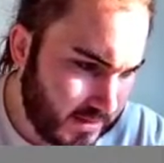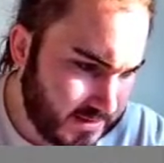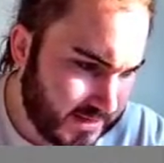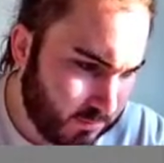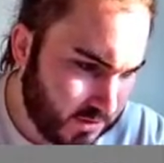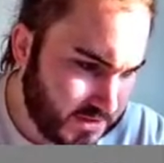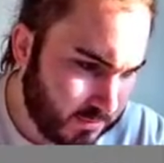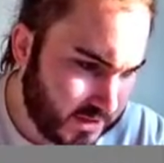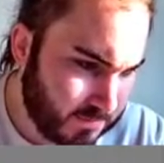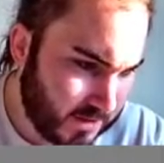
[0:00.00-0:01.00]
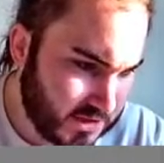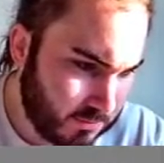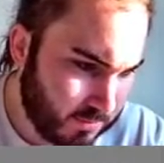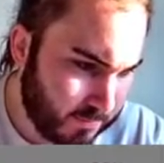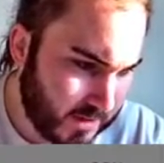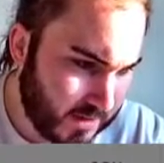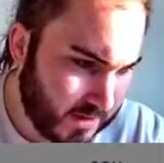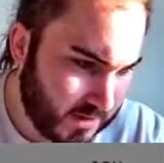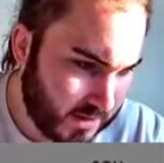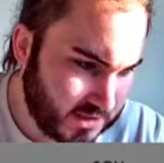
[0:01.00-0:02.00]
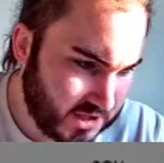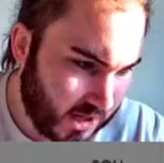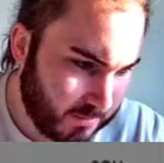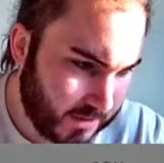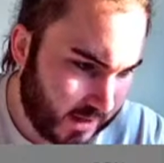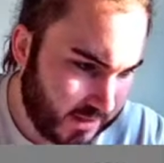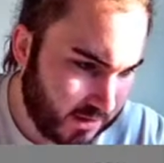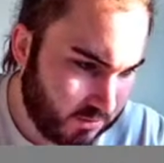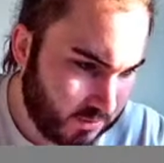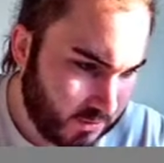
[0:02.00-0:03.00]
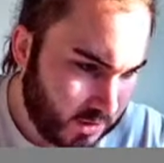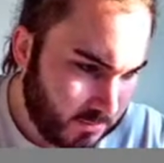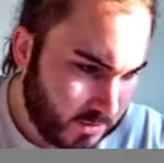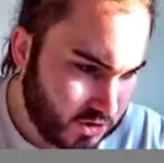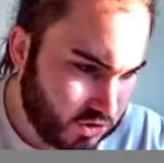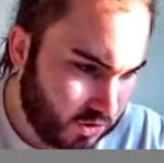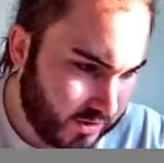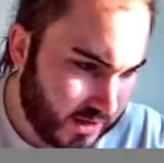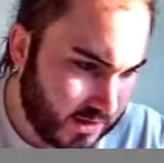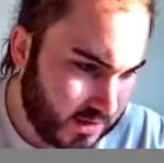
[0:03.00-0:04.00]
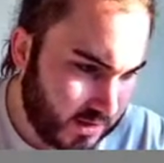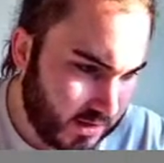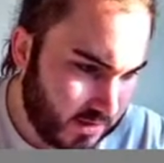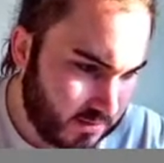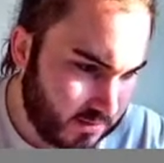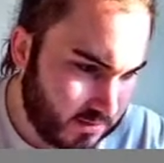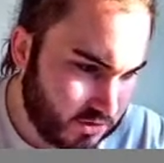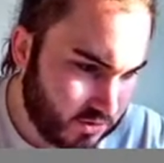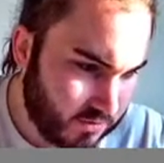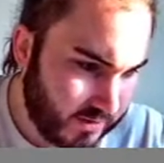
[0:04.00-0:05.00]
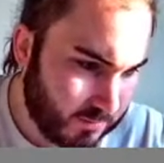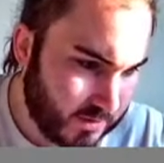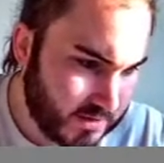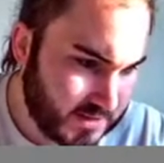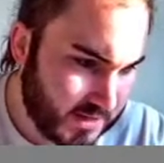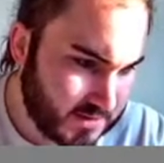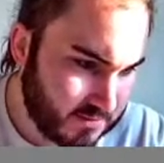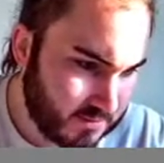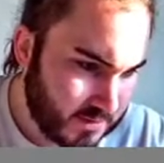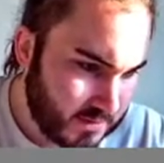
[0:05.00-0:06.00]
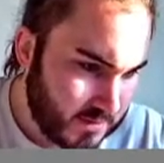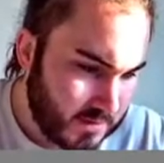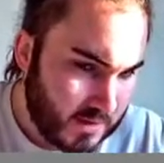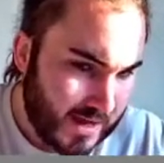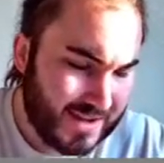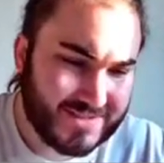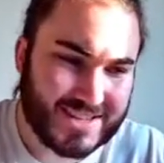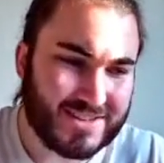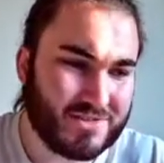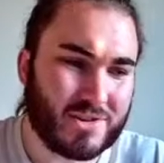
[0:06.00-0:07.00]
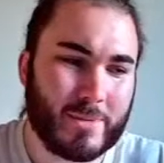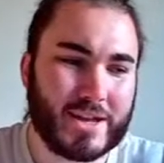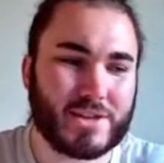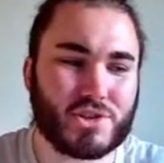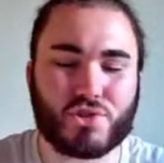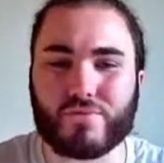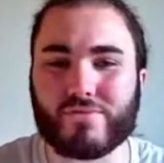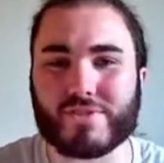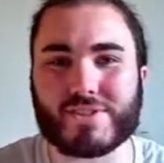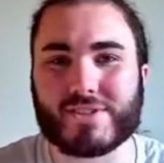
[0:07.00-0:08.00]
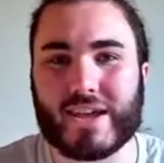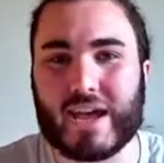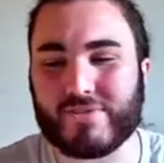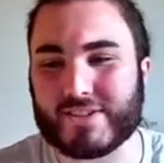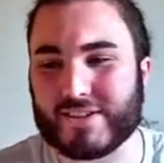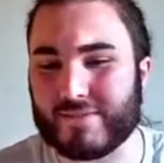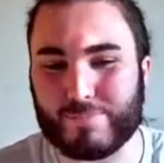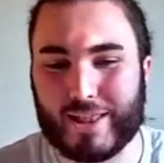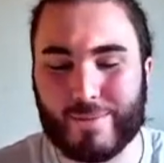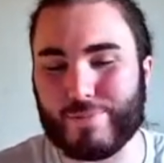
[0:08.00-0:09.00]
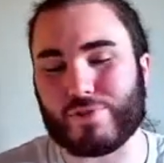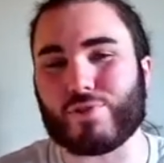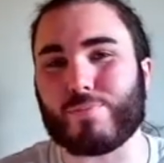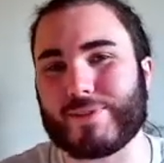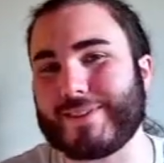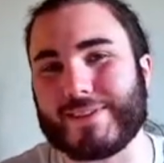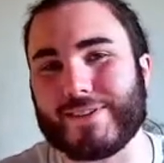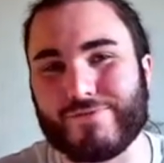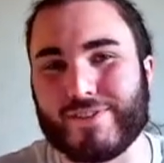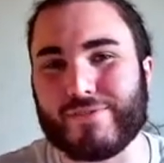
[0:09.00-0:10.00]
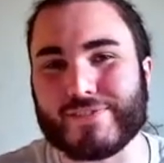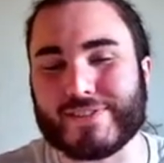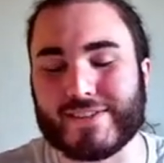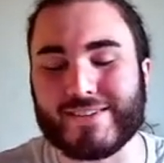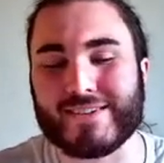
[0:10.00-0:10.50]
they want to win, especially with being a derby, and they'll sure they win the title. Everton are going to make it tough for us. Everton and Blackburn are completely different, obviously.